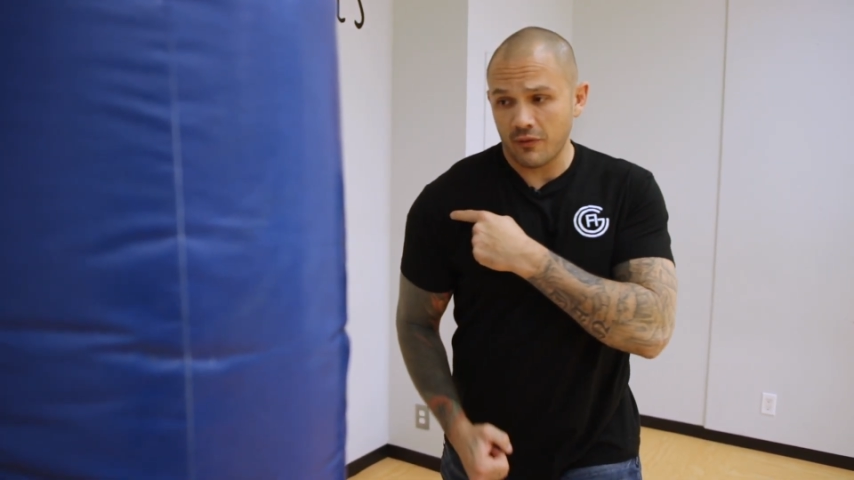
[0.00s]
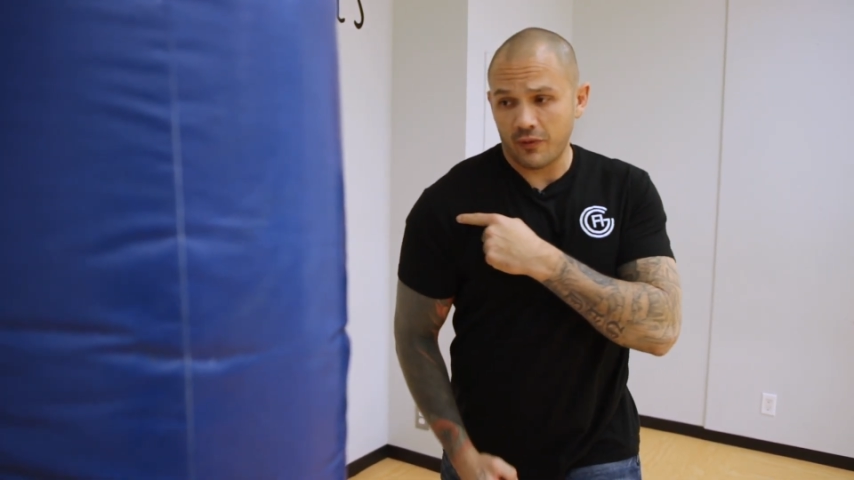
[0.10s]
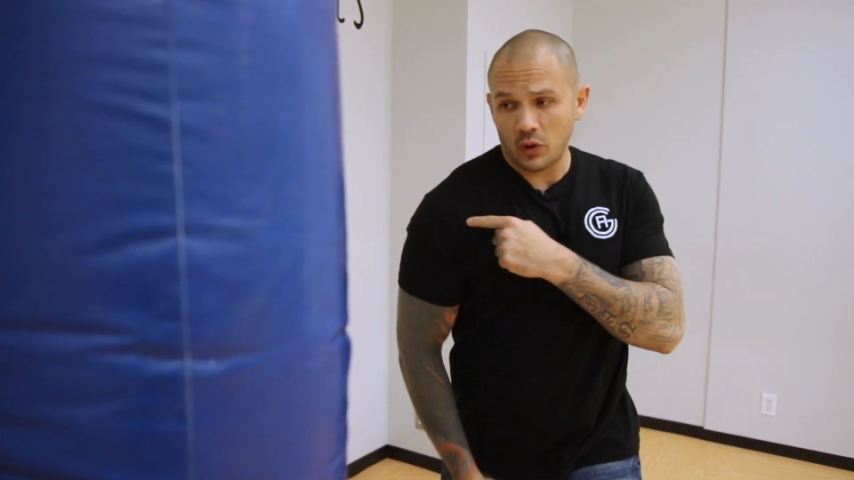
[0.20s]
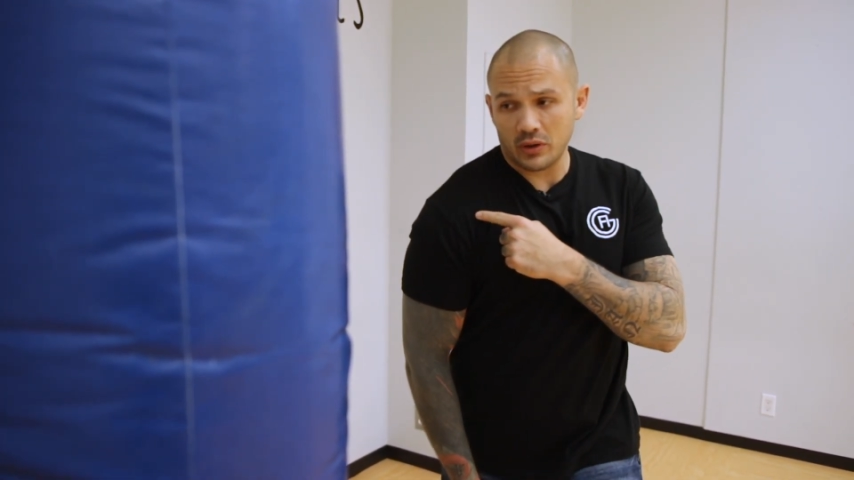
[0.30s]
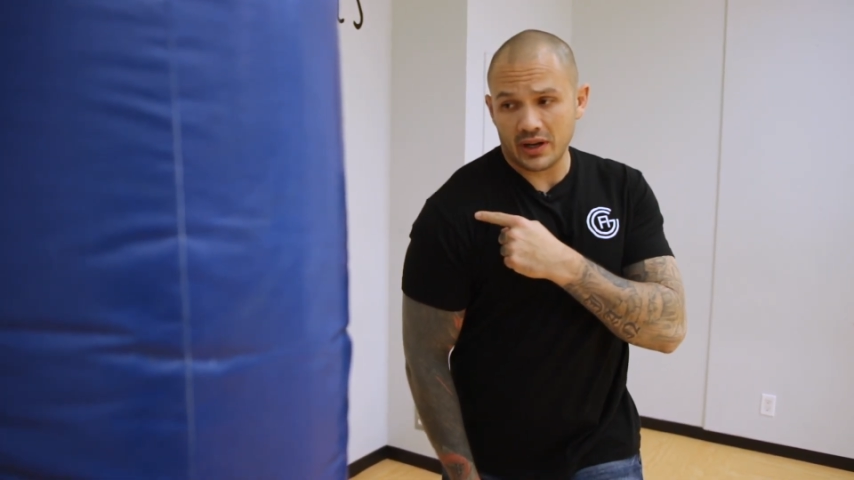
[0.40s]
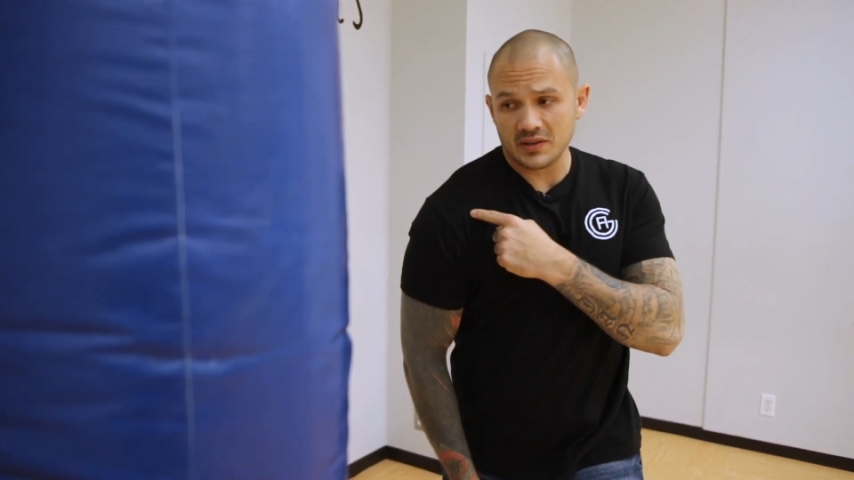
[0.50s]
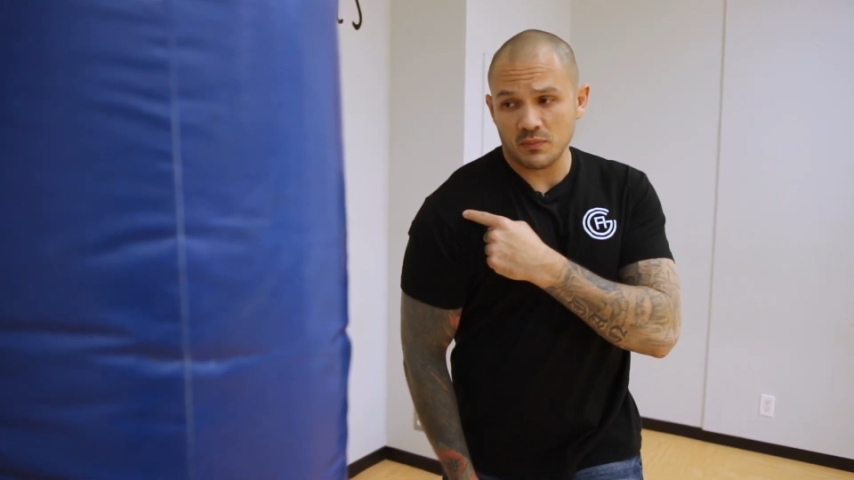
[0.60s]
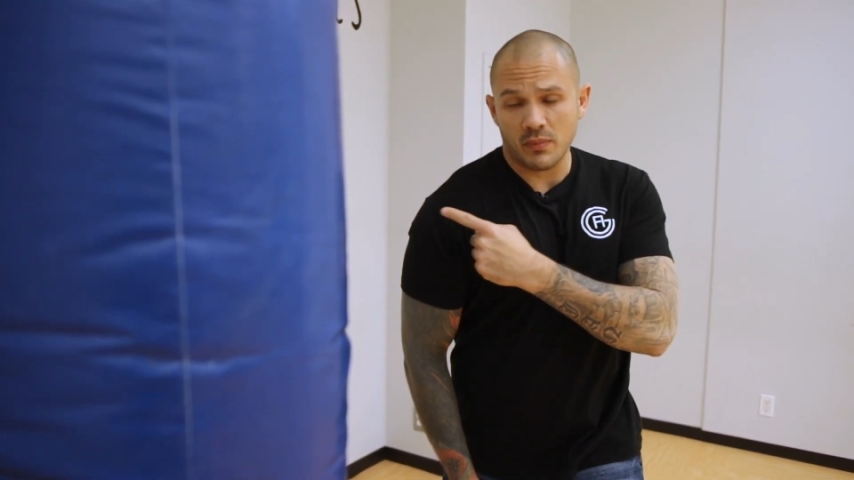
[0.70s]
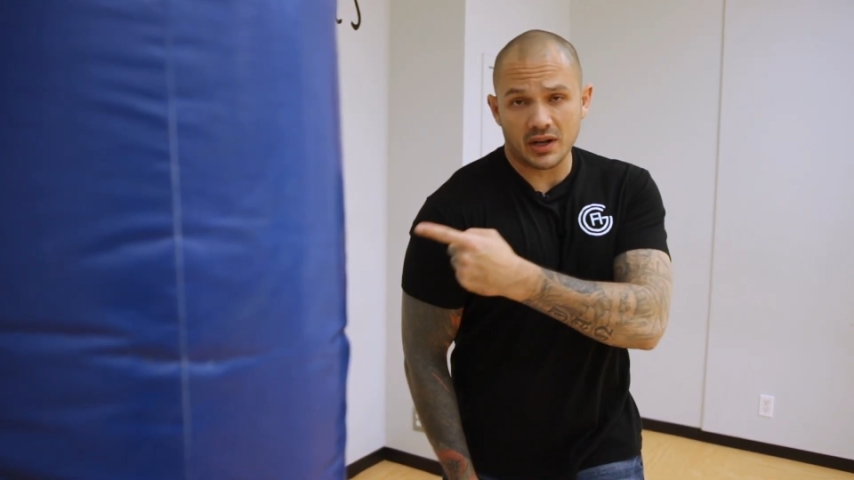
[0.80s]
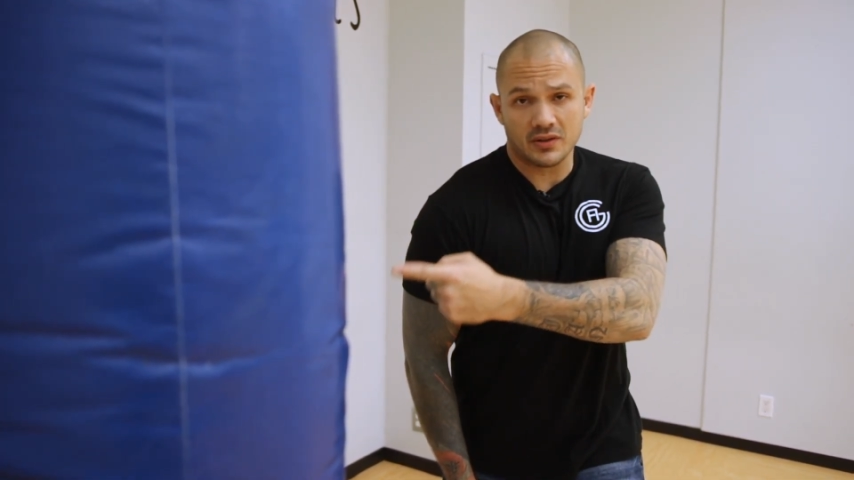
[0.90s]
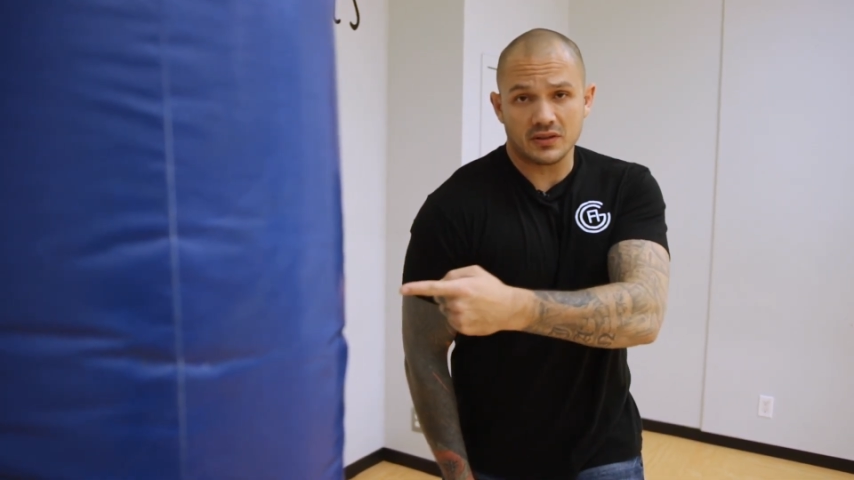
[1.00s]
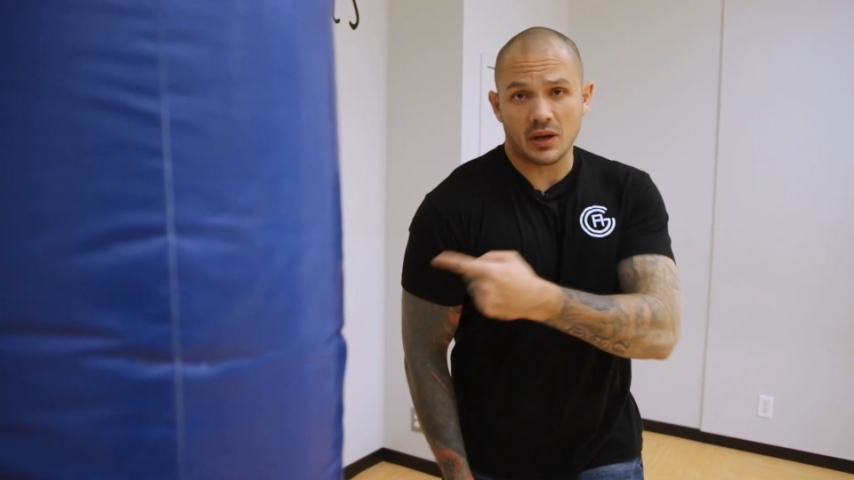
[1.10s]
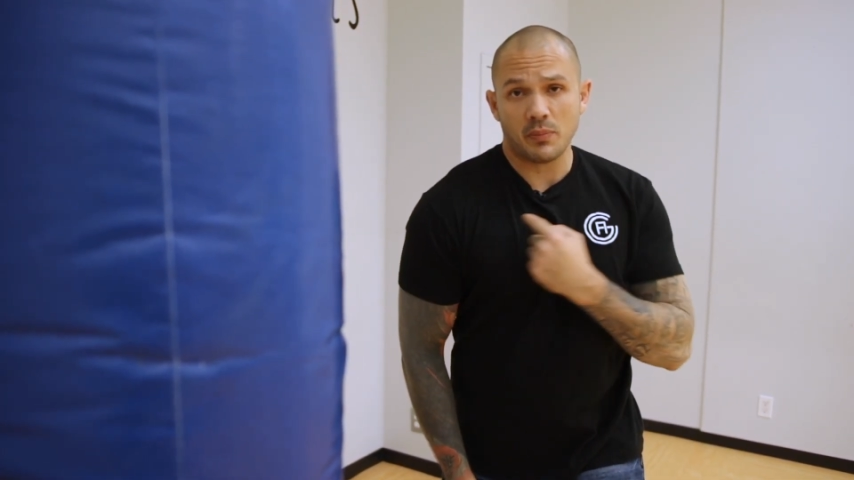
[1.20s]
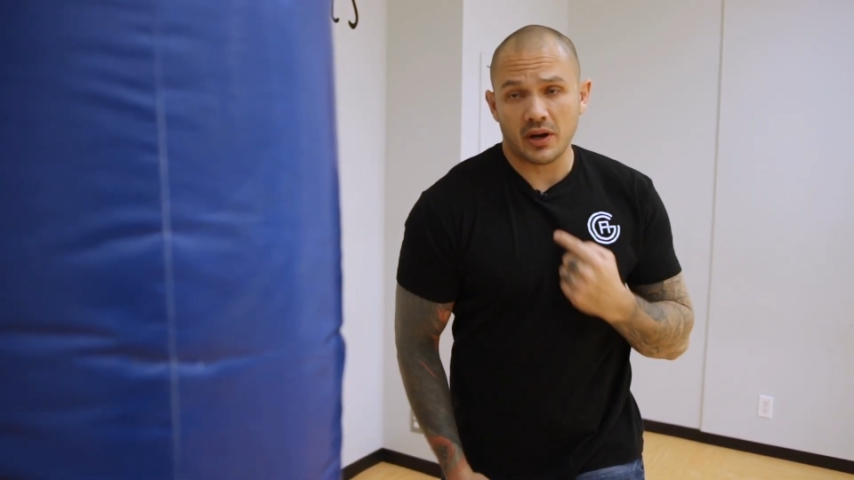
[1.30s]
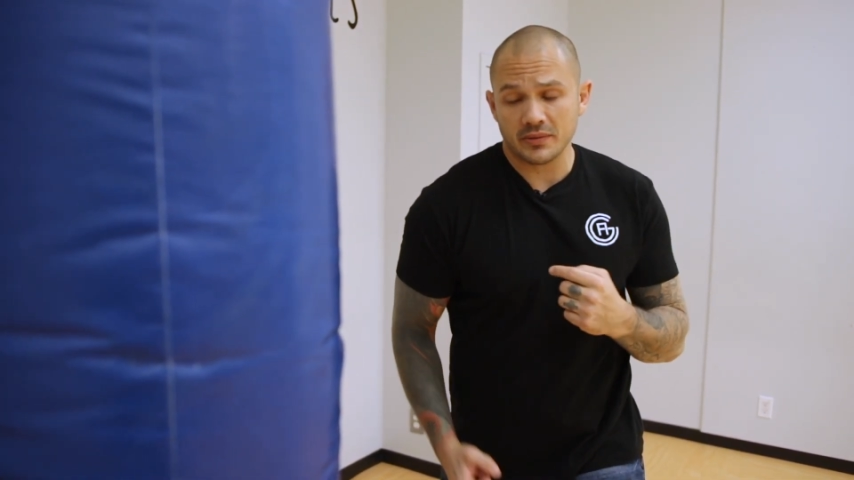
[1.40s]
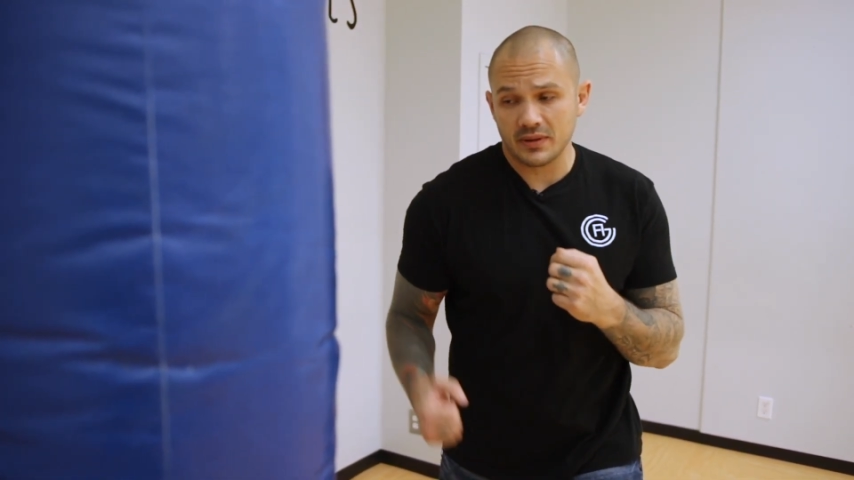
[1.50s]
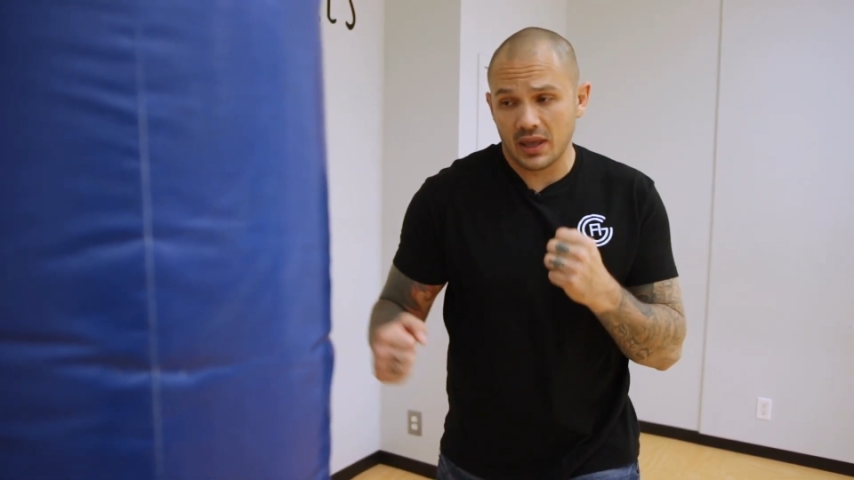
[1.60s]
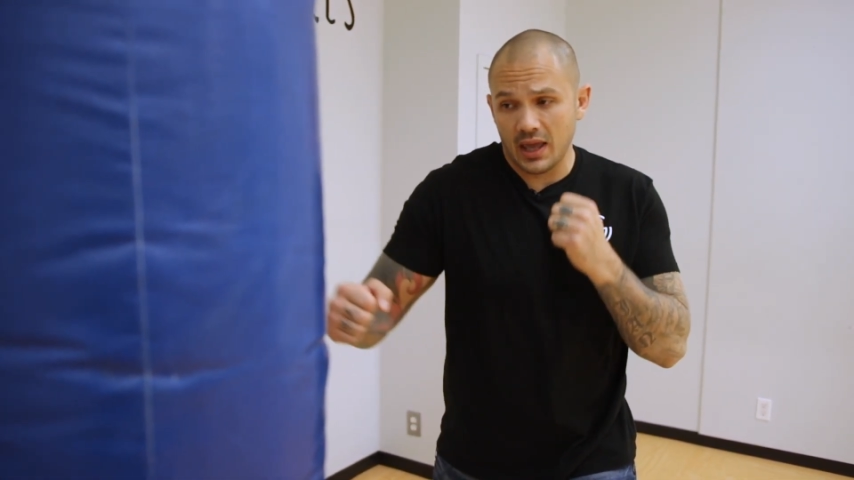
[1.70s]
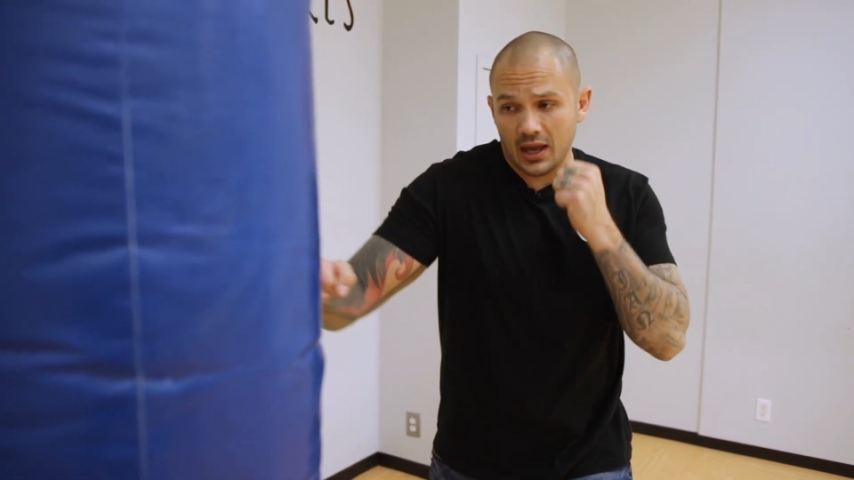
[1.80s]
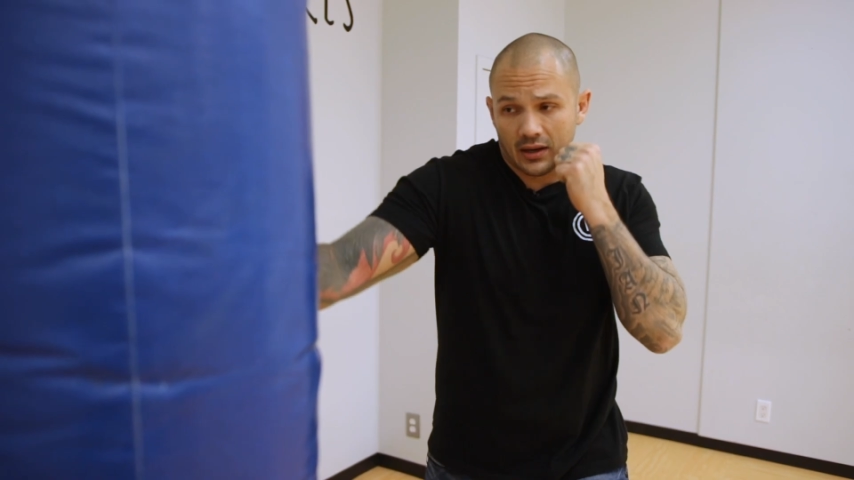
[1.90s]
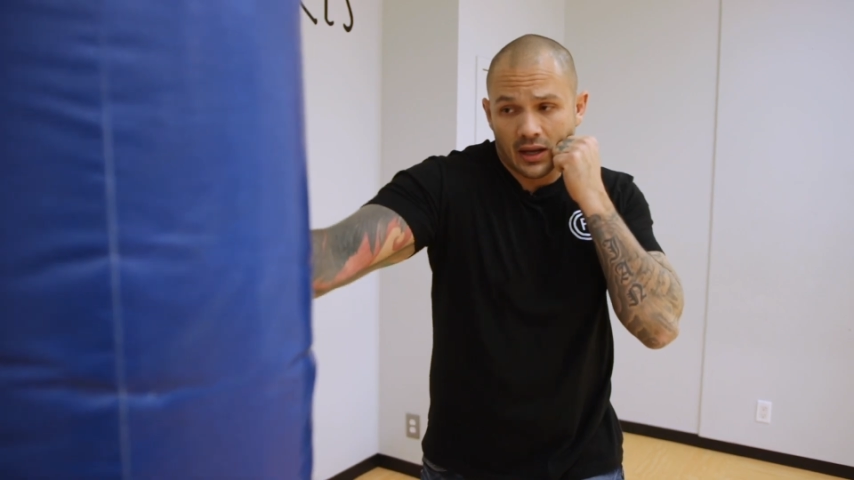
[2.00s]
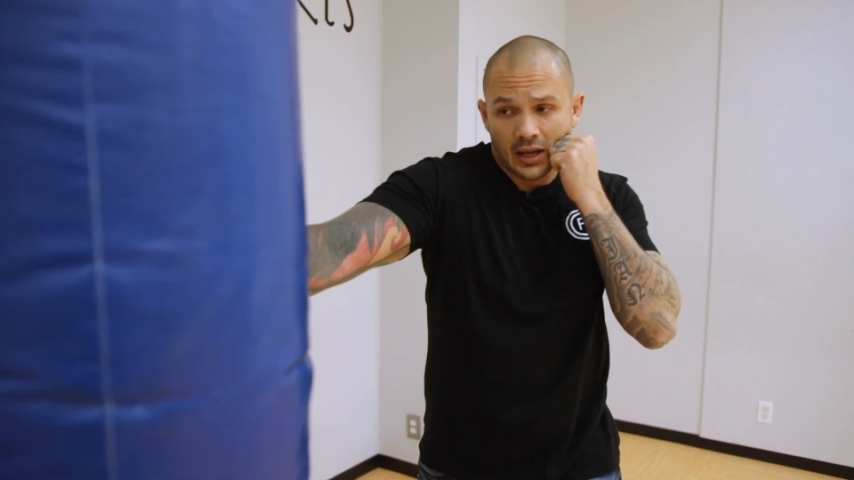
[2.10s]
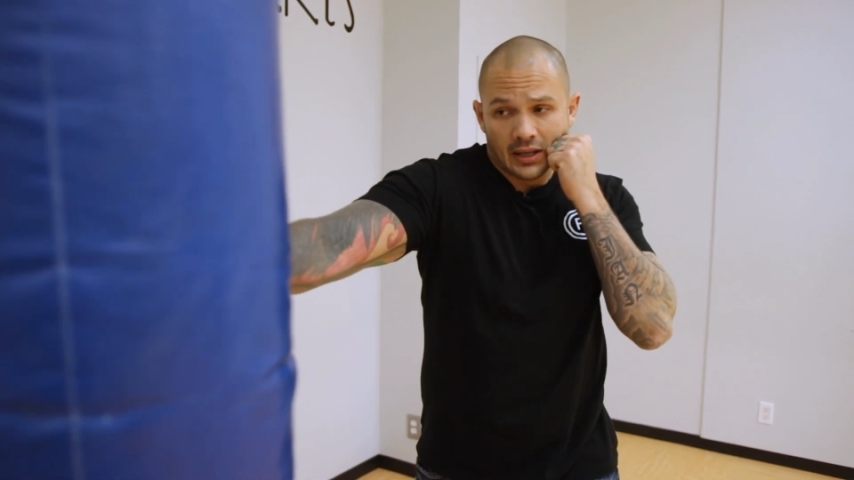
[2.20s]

forward as much as I possibly can